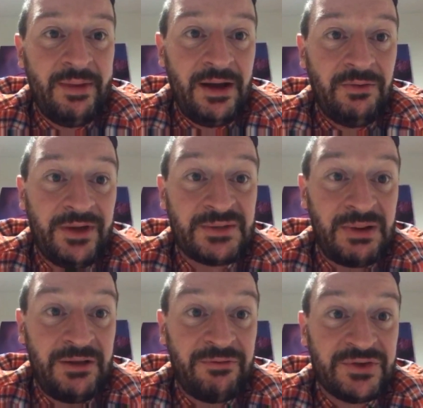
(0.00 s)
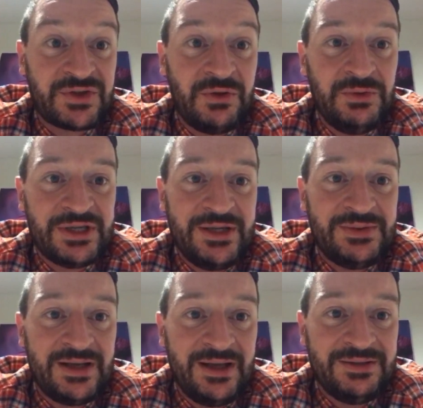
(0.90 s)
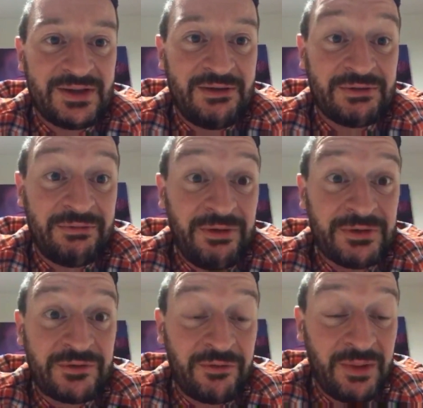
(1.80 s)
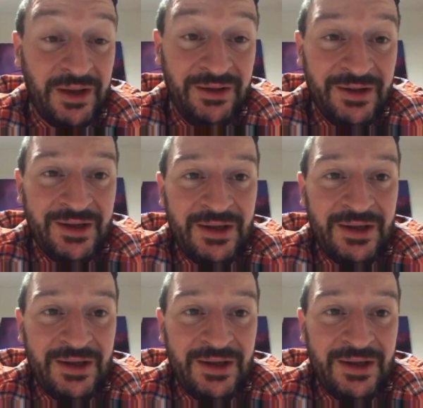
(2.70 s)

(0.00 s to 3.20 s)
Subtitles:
my oldest, play for his school team today. So that was a first for me.